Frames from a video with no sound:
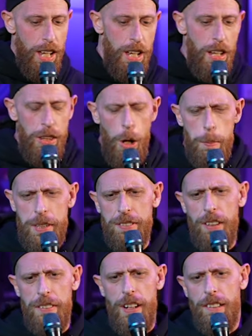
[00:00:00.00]
Nobody's
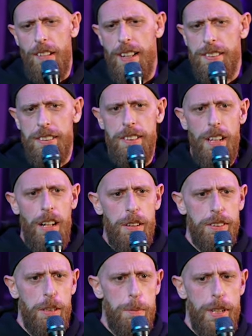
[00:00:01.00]
learned their lesson, though.
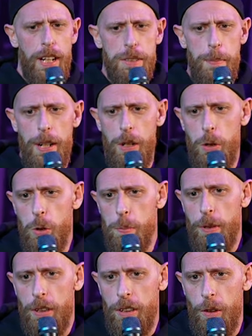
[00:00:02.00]
Some of you guys might
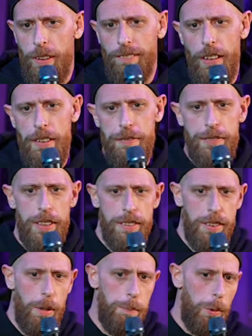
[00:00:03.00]
Uber or Lyft at
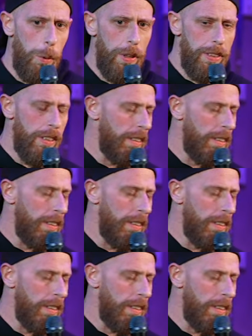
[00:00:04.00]
some point in your